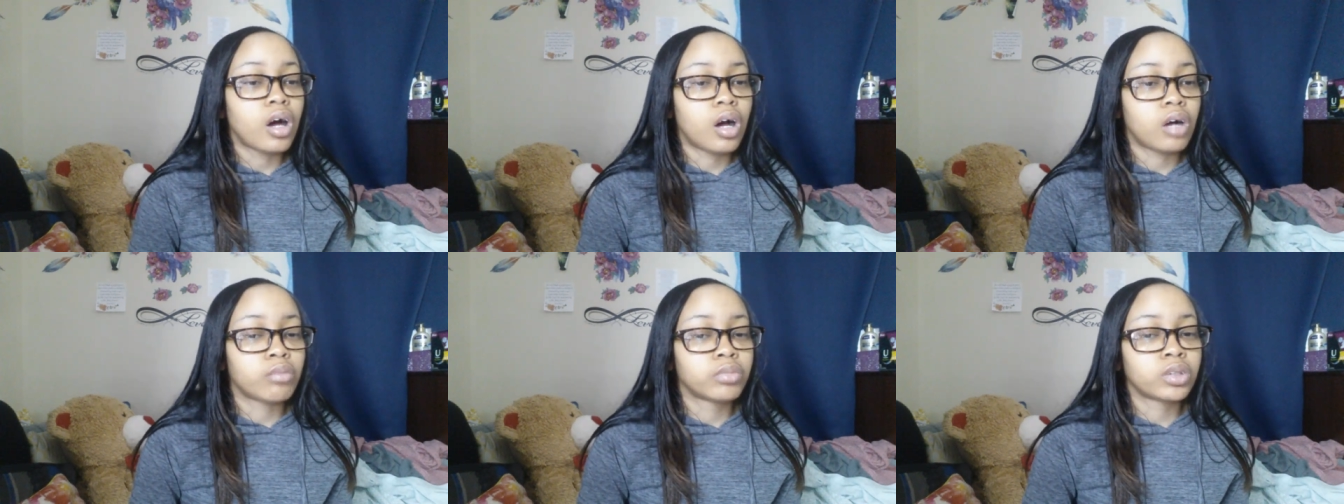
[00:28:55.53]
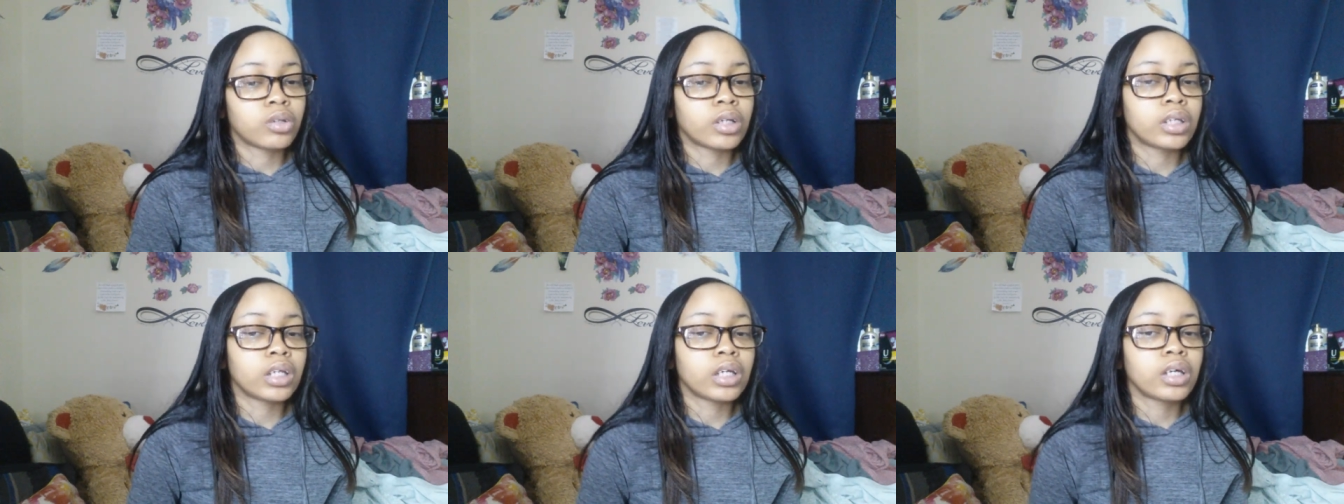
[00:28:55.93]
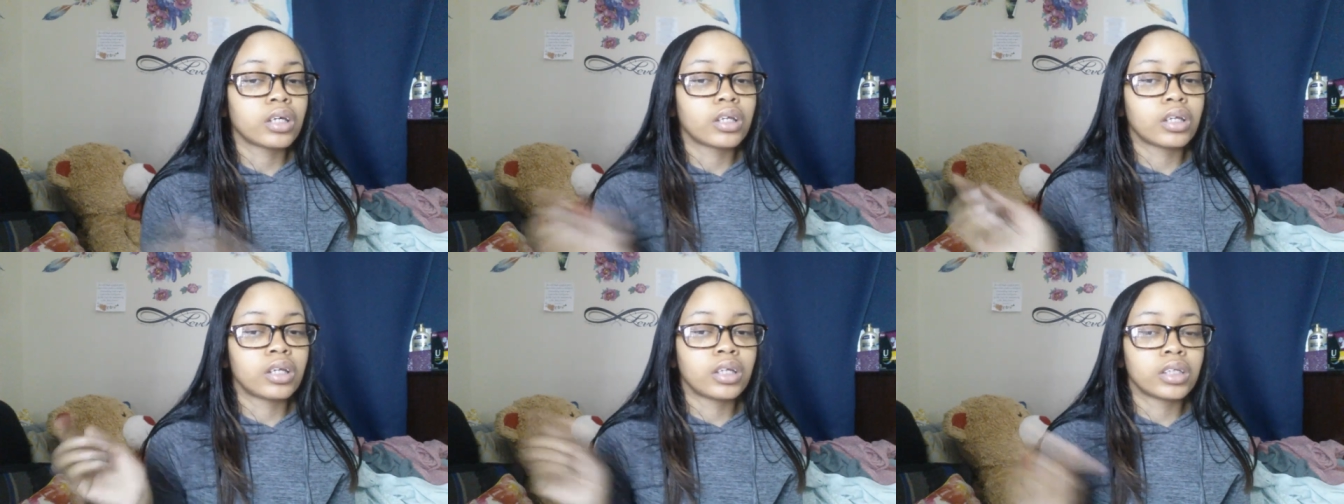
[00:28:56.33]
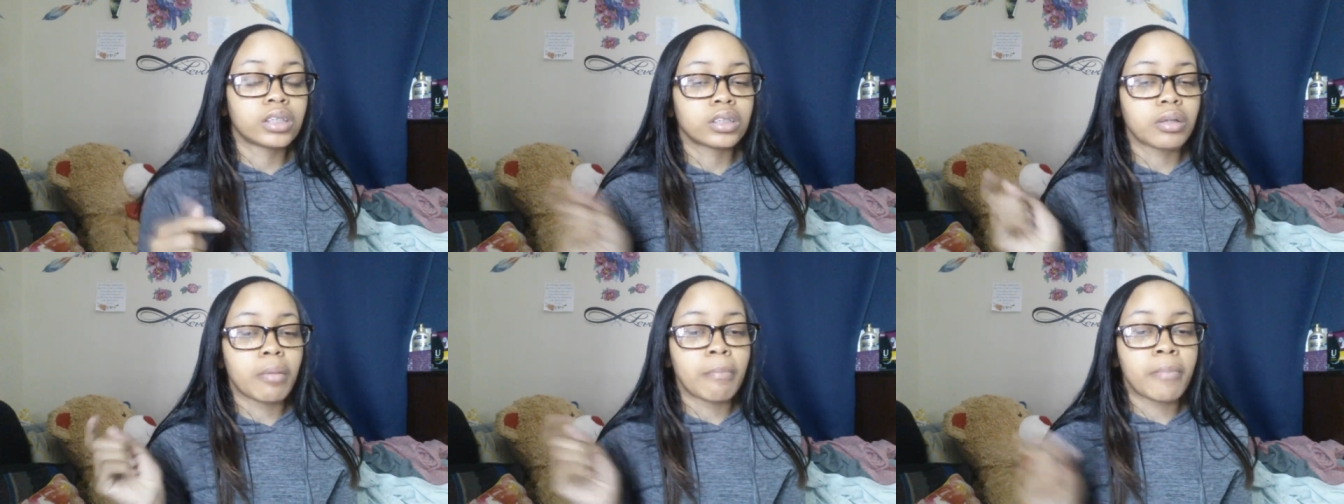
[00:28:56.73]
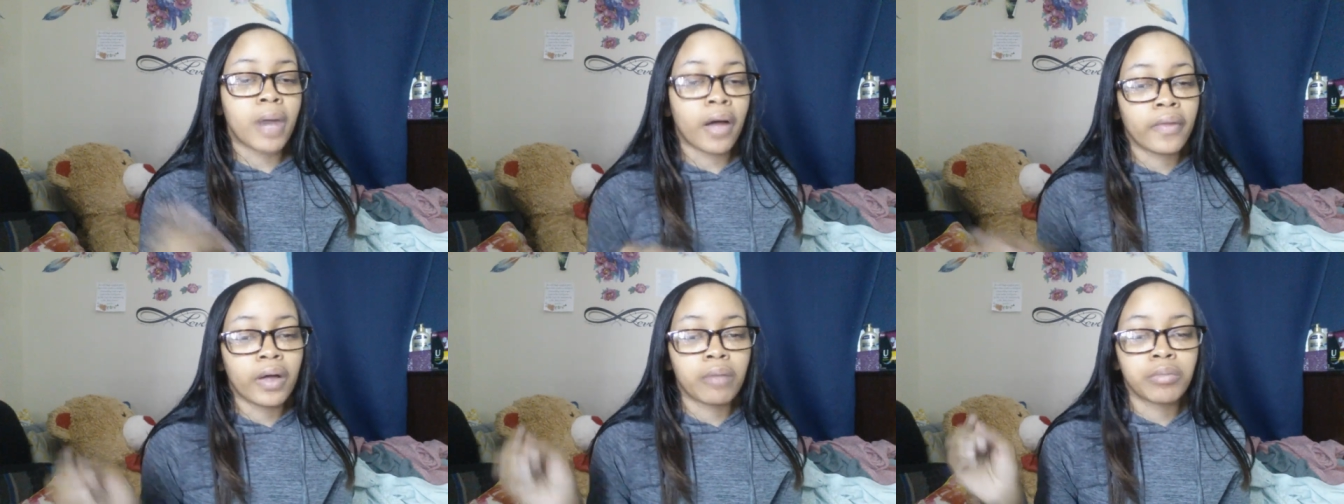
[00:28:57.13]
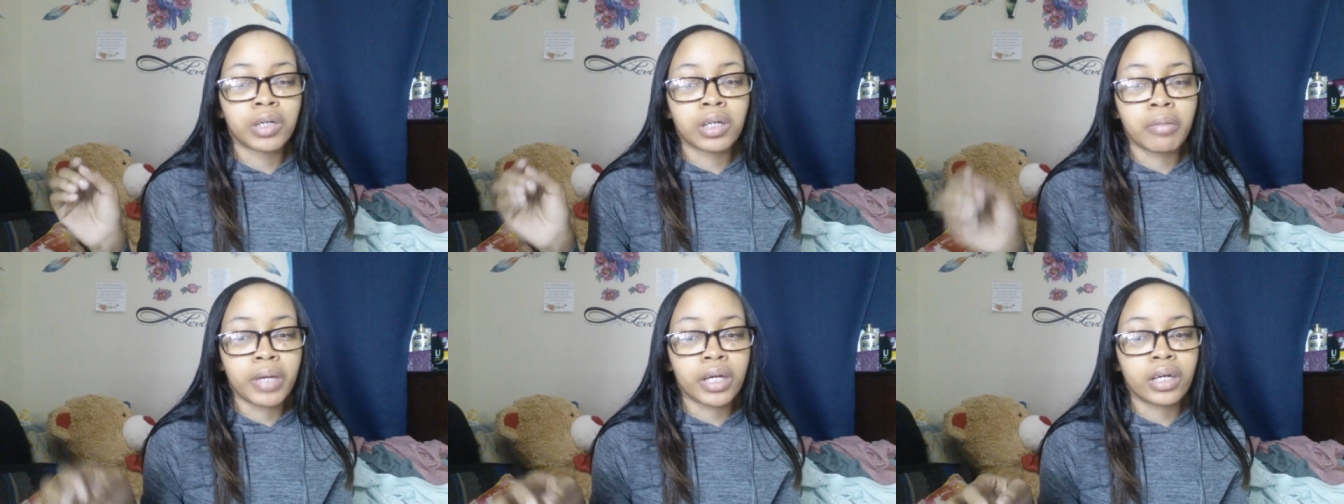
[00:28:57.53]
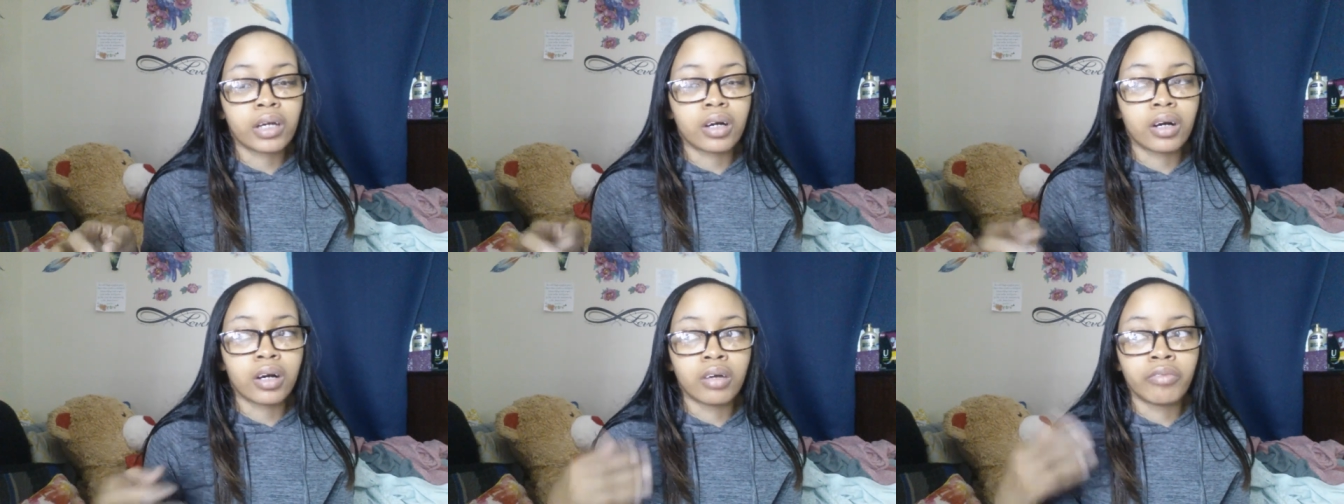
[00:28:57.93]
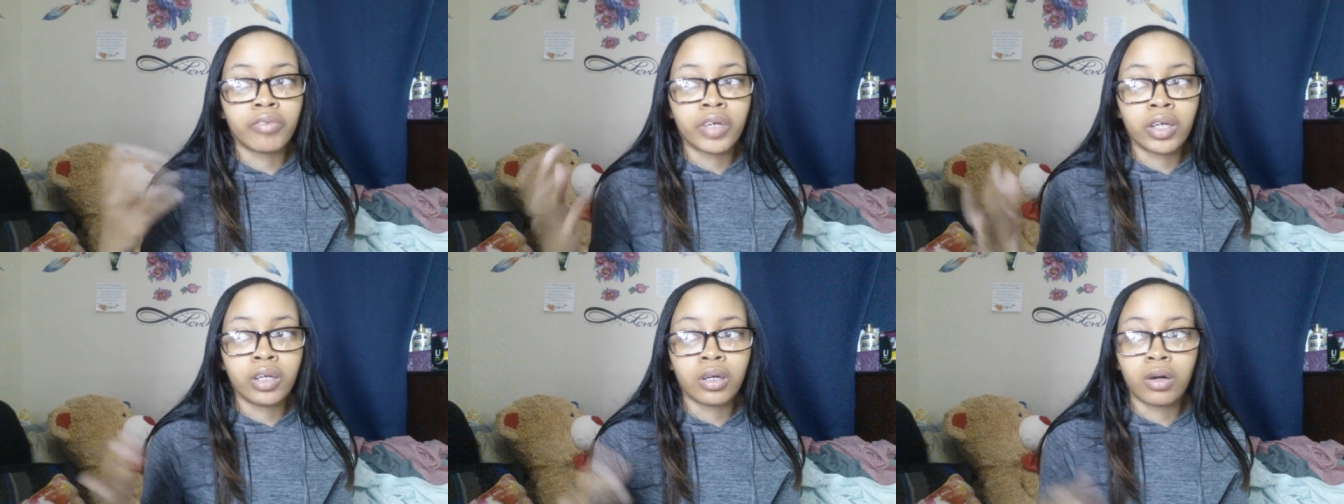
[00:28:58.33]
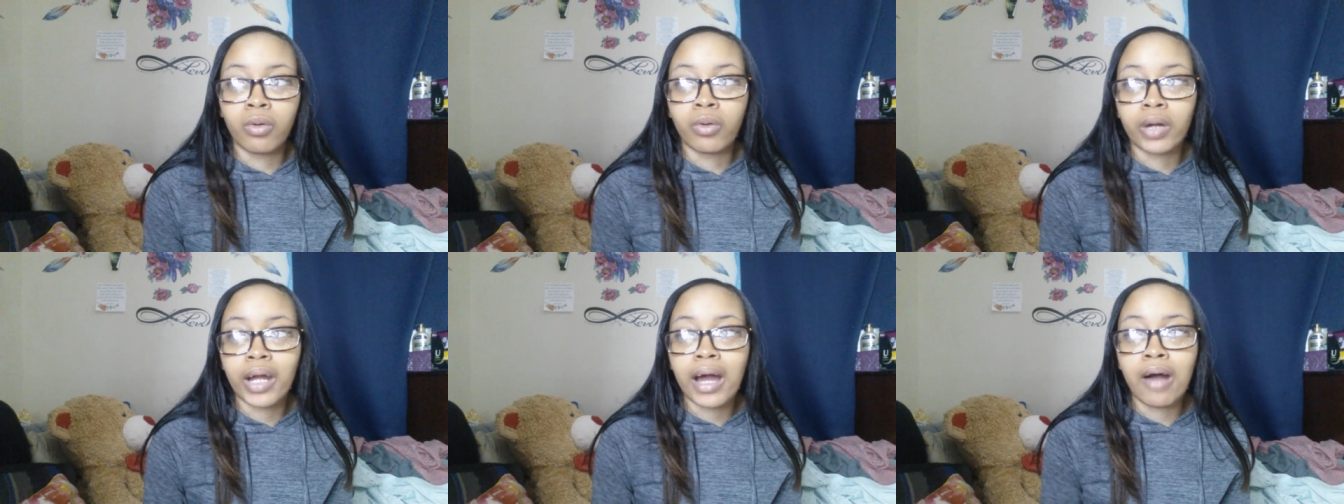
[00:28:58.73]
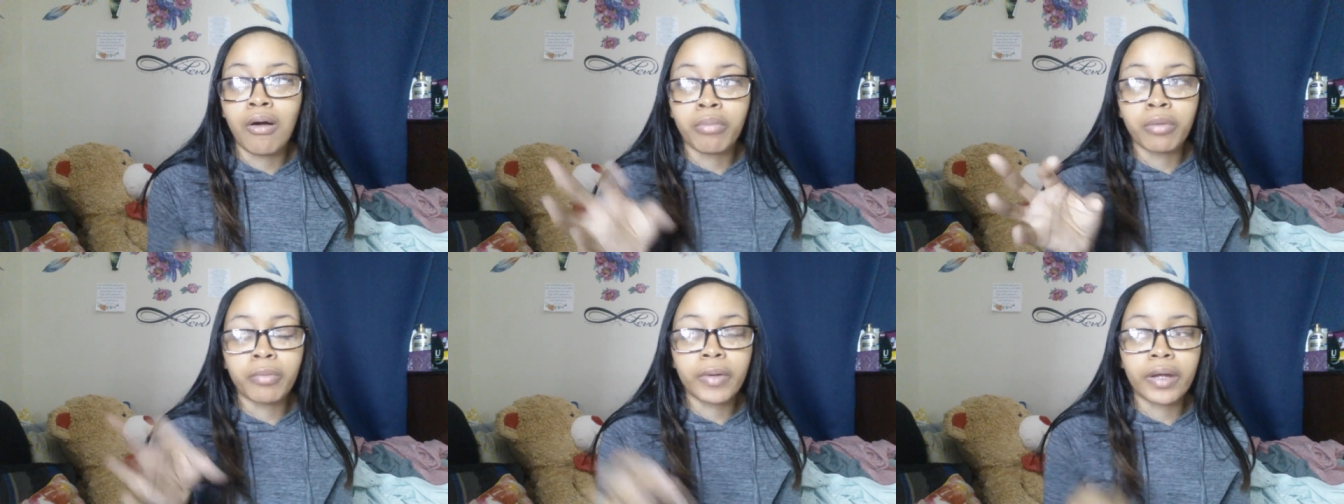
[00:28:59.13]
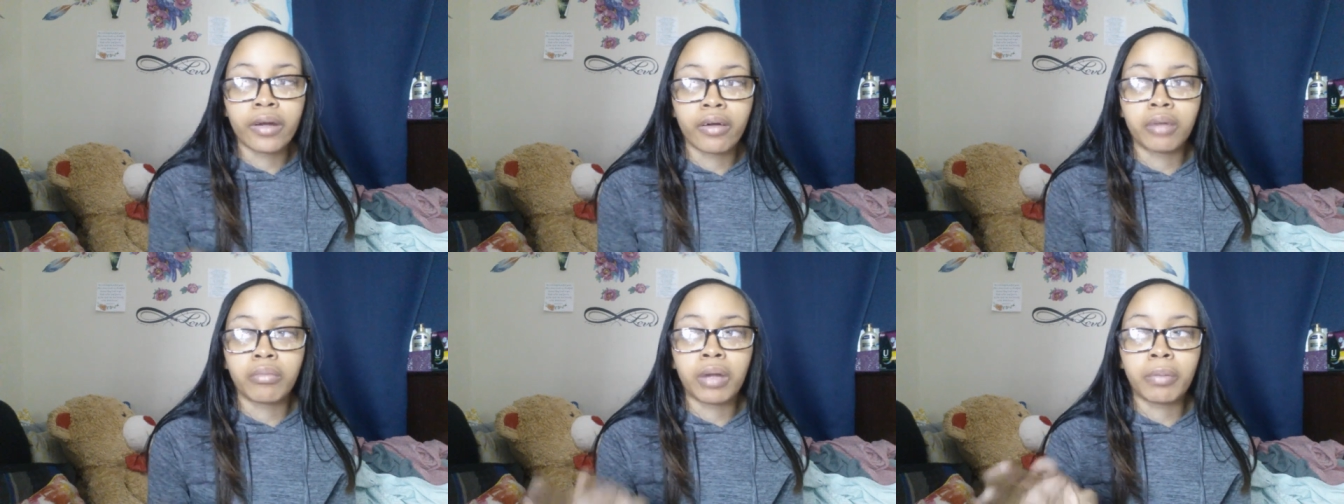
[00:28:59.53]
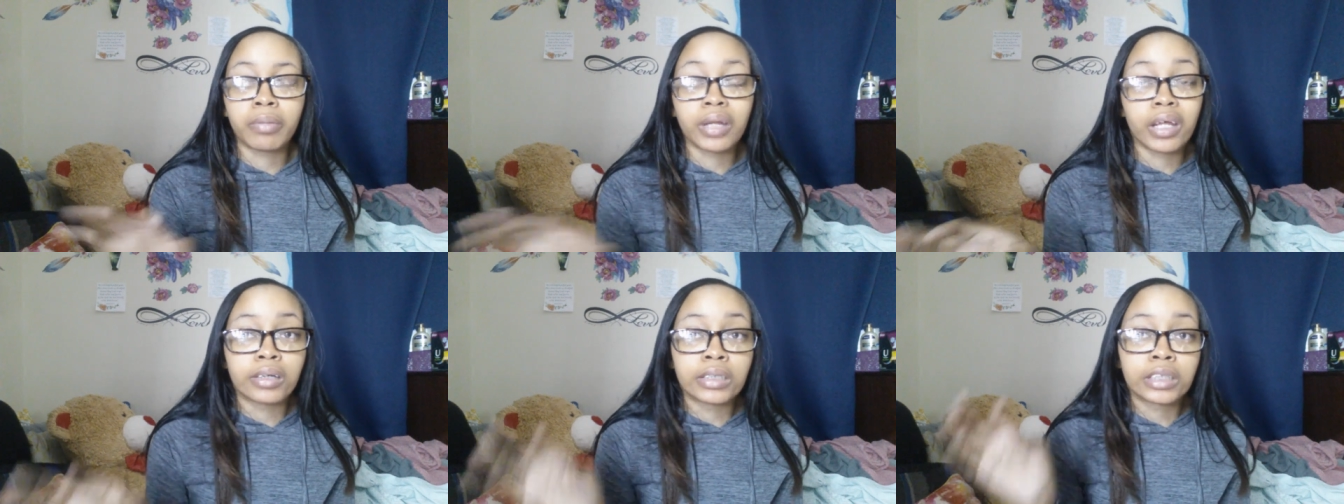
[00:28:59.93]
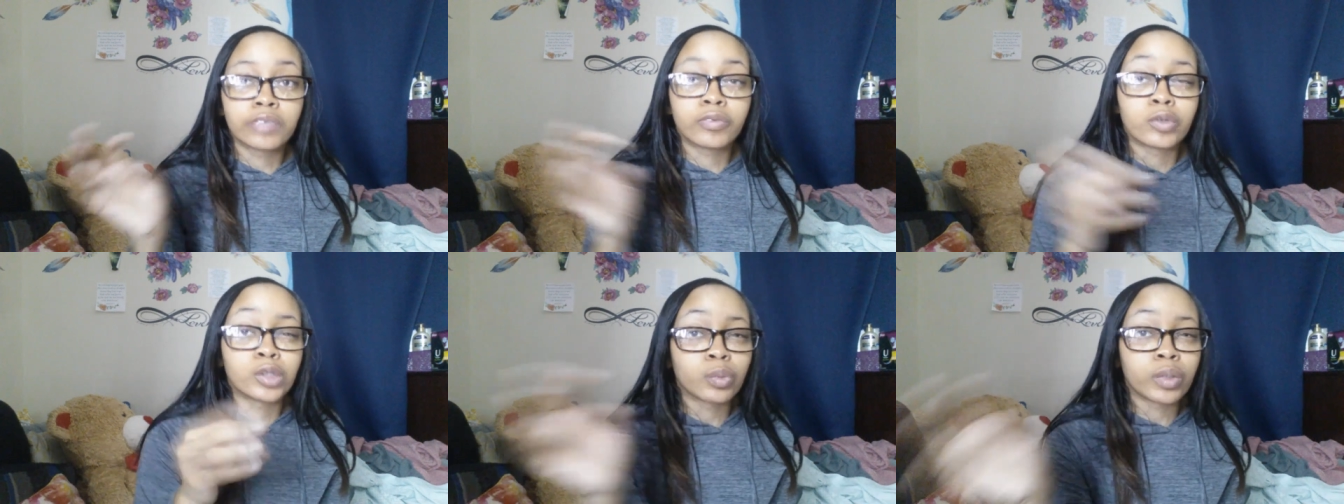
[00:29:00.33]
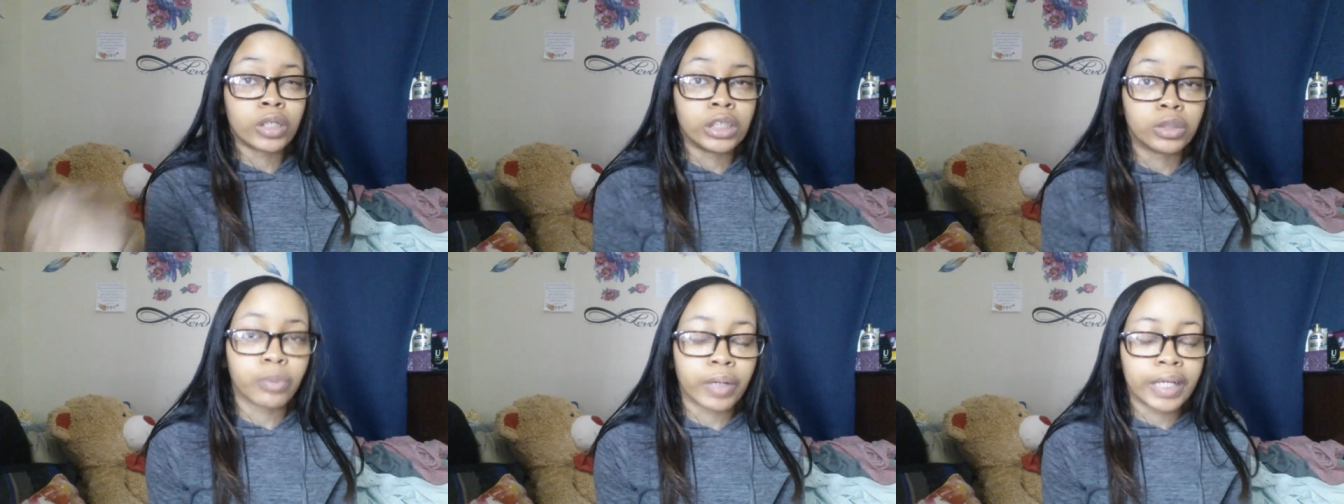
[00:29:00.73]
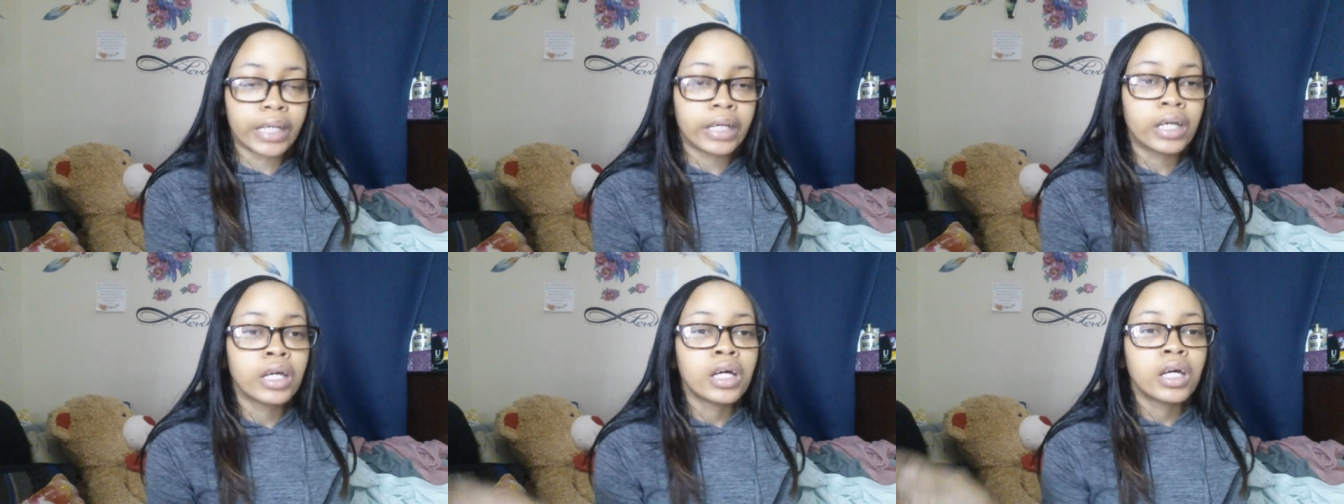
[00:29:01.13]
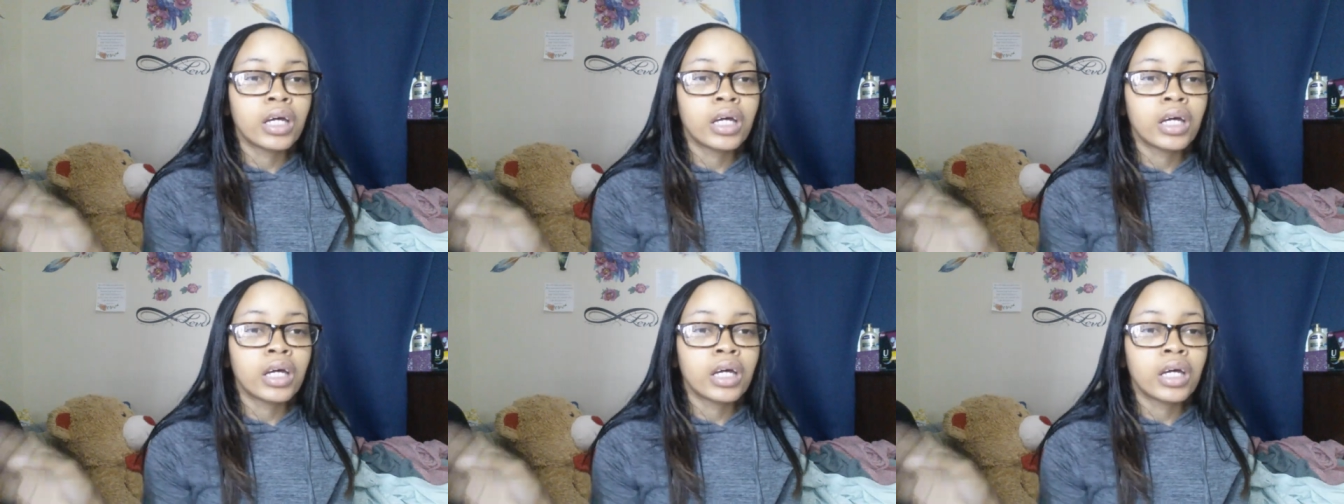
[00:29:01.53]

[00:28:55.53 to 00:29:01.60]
Um, so I think this month I'm going to make a video on how I'm preparing my planners for 2020.